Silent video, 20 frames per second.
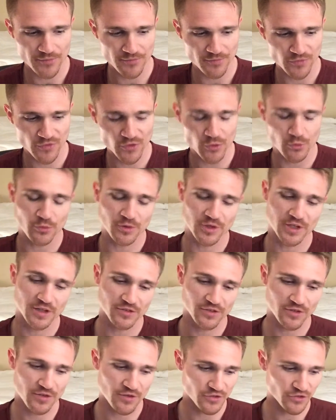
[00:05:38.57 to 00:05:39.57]
So when we get
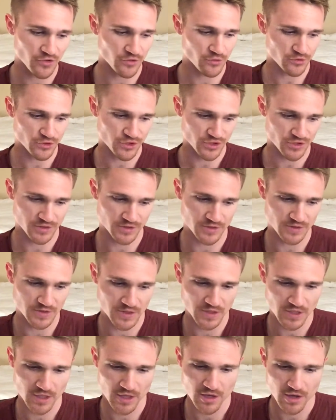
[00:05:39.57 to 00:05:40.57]
into the
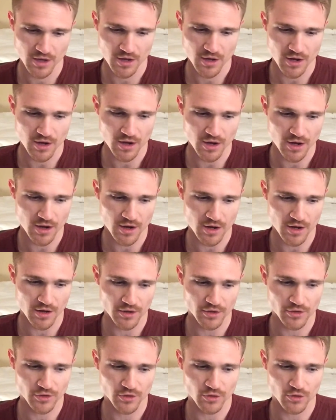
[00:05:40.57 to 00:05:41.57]
solutions, I
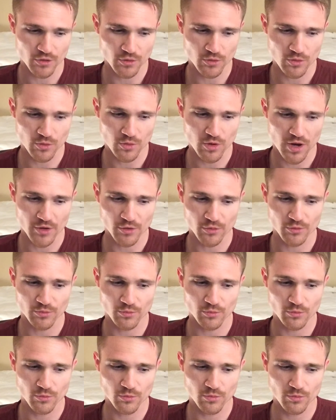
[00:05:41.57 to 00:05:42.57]
don't
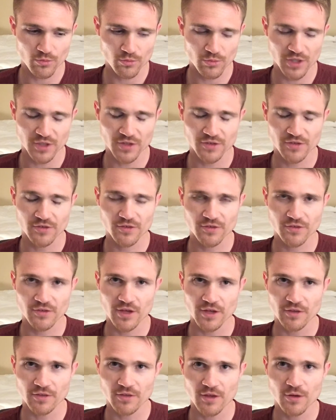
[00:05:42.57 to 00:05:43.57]
mean to
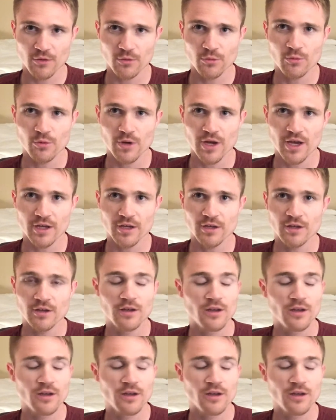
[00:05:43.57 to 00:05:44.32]
take that away.